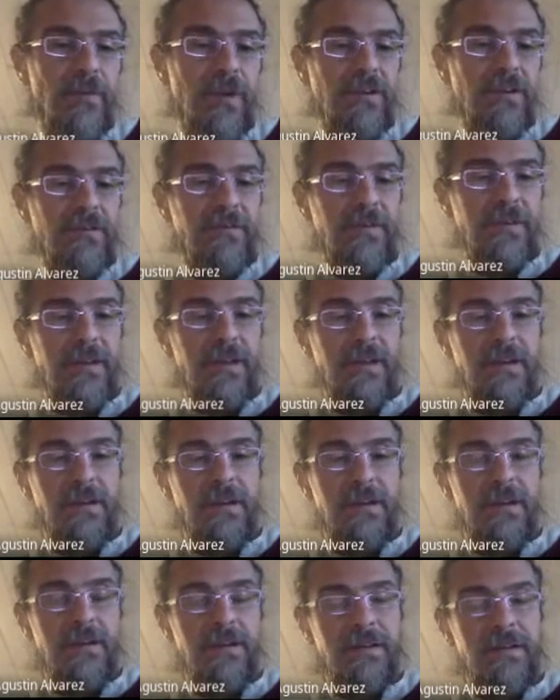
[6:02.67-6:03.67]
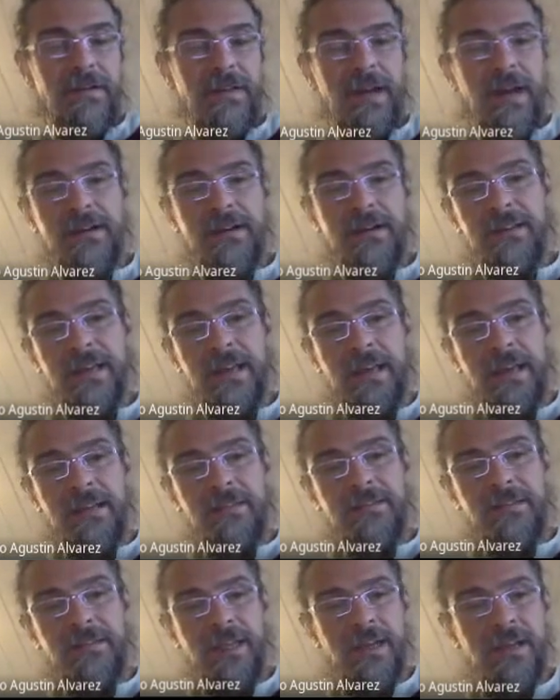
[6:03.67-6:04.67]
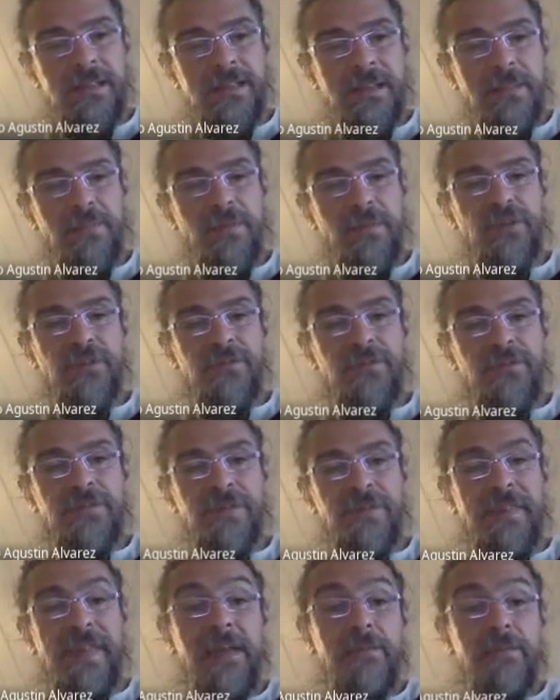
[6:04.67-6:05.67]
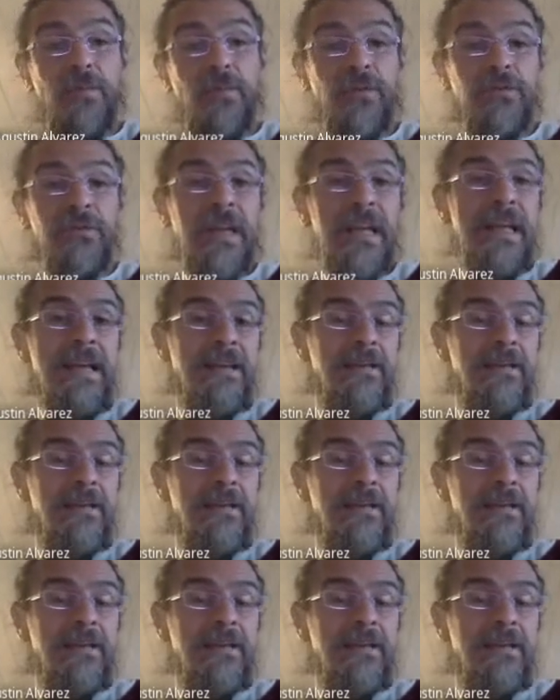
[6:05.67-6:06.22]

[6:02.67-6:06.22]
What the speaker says: one of the, here is a plot of a diamond.